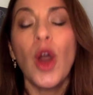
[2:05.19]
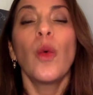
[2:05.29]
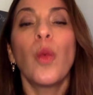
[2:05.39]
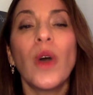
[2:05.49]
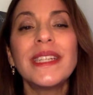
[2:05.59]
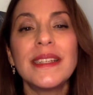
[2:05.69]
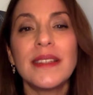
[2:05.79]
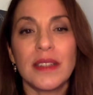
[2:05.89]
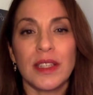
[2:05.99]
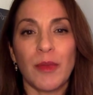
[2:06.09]
What
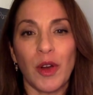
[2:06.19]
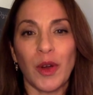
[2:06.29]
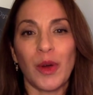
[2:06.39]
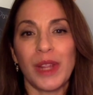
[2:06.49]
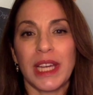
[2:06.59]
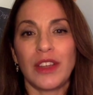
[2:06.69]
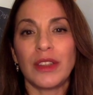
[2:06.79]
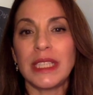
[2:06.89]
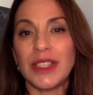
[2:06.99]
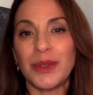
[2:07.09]
is the SMART goal that
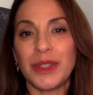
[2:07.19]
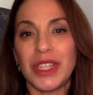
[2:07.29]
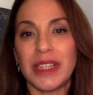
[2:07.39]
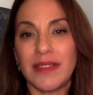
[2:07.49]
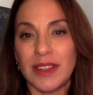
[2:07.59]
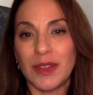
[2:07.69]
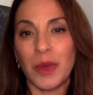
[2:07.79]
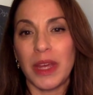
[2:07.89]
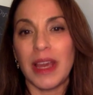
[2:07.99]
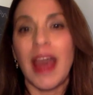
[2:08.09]
you'll need to achieve this
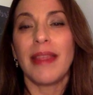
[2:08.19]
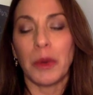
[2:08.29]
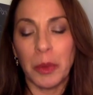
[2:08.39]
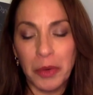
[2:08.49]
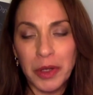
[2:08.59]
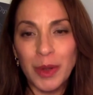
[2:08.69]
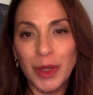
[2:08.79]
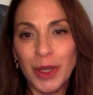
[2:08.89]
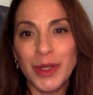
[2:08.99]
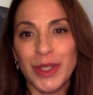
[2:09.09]
week that will bring you
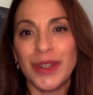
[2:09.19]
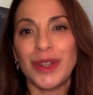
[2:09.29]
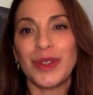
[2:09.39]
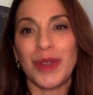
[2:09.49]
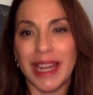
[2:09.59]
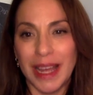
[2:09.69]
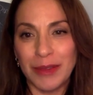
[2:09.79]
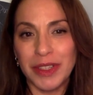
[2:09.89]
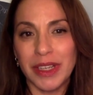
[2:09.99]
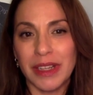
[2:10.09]
closer to that end
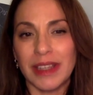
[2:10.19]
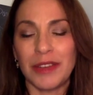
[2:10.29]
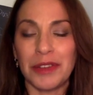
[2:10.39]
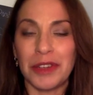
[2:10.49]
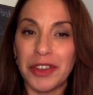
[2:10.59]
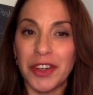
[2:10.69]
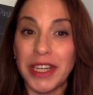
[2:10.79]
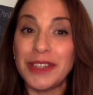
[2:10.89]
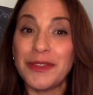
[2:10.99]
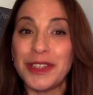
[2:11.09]
result that you
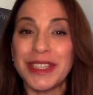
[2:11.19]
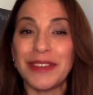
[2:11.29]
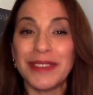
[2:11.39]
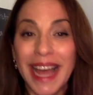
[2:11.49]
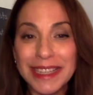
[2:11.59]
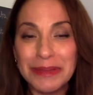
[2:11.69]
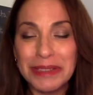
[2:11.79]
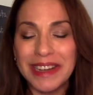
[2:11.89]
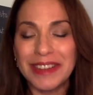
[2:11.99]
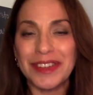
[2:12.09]
created for yourself last
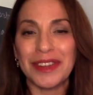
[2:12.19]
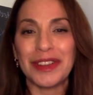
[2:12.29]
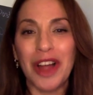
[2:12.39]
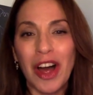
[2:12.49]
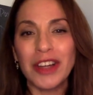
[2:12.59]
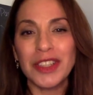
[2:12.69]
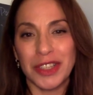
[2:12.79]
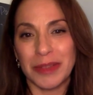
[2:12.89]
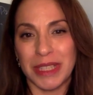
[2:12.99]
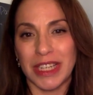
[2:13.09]
week under the
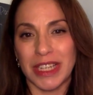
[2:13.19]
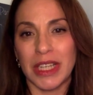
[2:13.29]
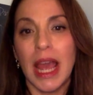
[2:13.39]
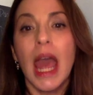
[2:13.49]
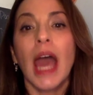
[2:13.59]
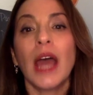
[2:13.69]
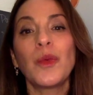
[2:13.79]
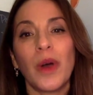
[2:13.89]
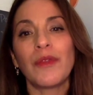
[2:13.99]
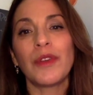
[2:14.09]
long-term section? And
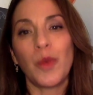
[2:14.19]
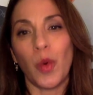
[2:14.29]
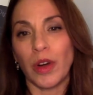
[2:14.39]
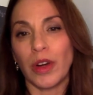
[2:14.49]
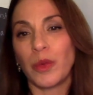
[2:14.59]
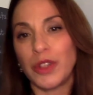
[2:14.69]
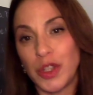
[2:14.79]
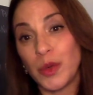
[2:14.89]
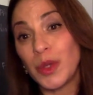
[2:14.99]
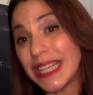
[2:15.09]
what reward would
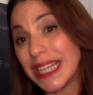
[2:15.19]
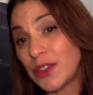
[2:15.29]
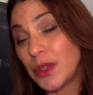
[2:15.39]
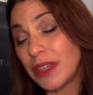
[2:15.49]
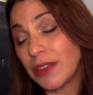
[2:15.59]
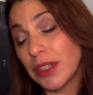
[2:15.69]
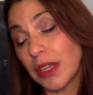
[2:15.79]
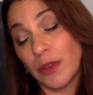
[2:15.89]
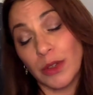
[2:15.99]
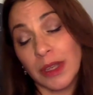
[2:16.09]
you like to give
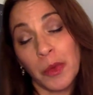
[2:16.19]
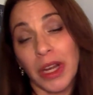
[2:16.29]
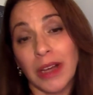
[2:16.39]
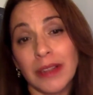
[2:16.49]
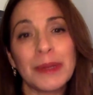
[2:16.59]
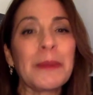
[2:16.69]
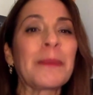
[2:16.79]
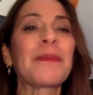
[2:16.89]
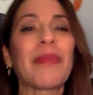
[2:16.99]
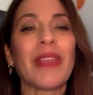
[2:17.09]
yourself or someone else
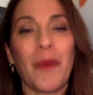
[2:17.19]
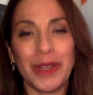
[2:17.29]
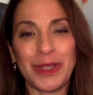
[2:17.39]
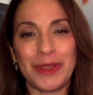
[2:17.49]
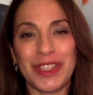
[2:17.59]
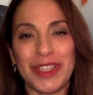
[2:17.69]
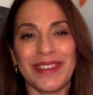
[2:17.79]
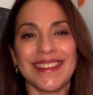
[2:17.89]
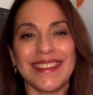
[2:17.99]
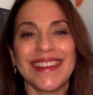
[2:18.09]
when you achieve it?